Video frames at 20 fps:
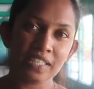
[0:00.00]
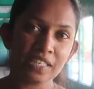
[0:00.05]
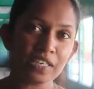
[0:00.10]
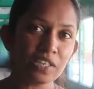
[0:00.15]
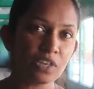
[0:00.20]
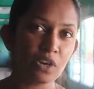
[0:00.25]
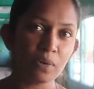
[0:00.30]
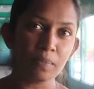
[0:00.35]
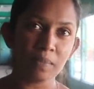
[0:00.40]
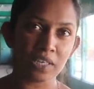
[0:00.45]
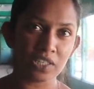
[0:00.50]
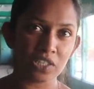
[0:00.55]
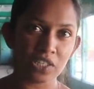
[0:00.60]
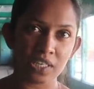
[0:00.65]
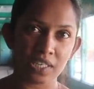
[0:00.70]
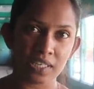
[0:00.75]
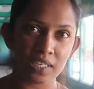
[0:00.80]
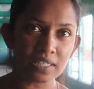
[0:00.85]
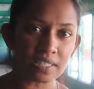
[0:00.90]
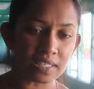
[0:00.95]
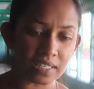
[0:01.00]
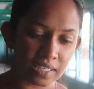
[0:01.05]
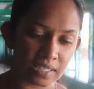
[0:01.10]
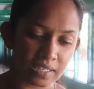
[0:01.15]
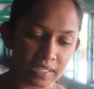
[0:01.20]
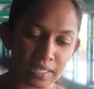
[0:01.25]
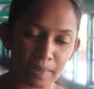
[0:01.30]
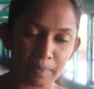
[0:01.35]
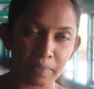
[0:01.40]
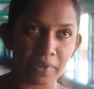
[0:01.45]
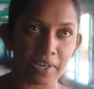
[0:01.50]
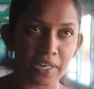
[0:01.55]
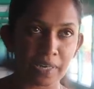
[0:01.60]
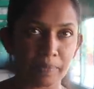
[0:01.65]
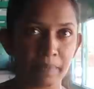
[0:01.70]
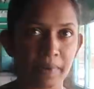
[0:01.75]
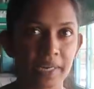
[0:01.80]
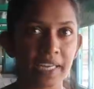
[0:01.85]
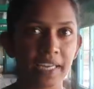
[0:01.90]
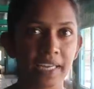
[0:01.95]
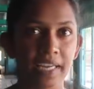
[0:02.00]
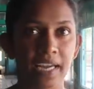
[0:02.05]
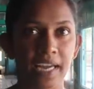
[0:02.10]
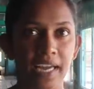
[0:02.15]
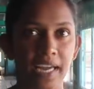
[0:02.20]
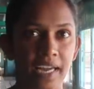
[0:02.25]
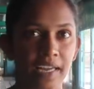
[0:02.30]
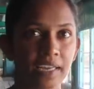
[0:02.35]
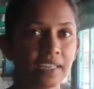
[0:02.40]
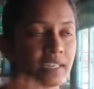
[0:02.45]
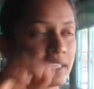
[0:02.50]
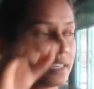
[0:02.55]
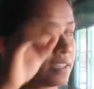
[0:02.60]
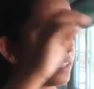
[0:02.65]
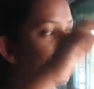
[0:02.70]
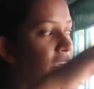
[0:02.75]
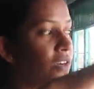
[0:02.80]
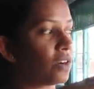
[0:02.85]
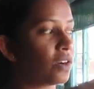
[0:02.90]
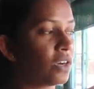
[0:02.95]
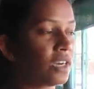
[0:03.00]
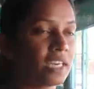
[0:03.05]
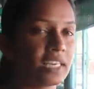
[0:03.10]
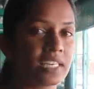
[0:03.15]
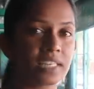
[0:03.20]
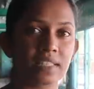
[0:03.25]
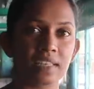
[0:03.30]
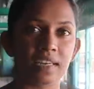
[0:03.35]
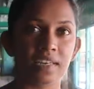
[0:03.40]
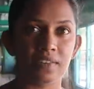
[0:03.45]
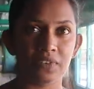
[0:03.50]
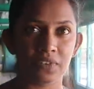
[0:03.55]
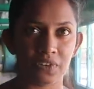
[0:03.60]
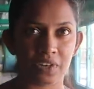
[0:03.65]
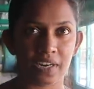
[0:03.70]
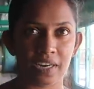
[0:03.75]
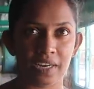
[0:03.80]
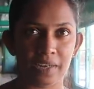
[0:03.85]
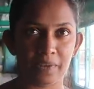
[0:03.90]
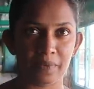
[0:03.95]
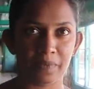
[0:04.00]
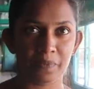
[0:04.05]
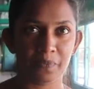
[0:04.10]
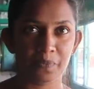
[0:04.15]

White tea, no machines. It's separated by hand, then only sun dry.